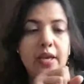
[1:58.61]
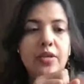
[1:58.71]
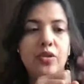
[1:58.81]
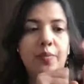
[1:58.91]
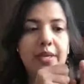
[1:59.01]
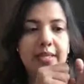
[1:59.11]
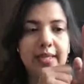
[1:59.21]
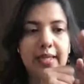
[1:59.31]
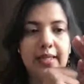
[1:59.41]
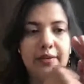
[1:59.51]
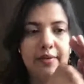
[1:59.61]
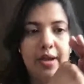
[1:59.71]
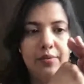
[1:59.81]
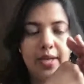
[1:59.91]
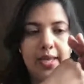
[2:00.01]
So basically, the
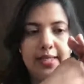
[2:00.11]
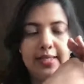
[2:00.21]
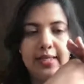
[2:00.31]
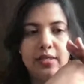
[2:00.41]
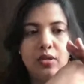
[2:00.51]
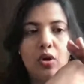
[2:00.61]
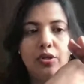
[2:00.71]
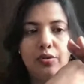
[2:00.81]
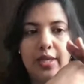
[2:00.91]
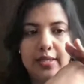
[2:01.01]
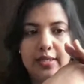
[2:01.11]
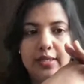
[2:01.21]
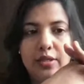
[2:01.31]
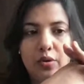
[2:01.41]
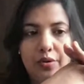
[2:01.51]
round head sits onto that
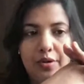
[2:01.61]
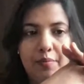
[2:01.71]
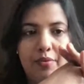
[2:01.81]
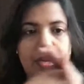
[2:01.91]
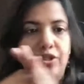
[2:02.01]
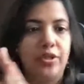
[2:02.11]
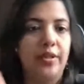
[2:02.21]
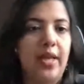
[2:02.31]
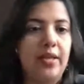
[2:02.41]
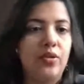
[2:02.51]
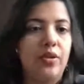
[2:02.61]
circular depression there.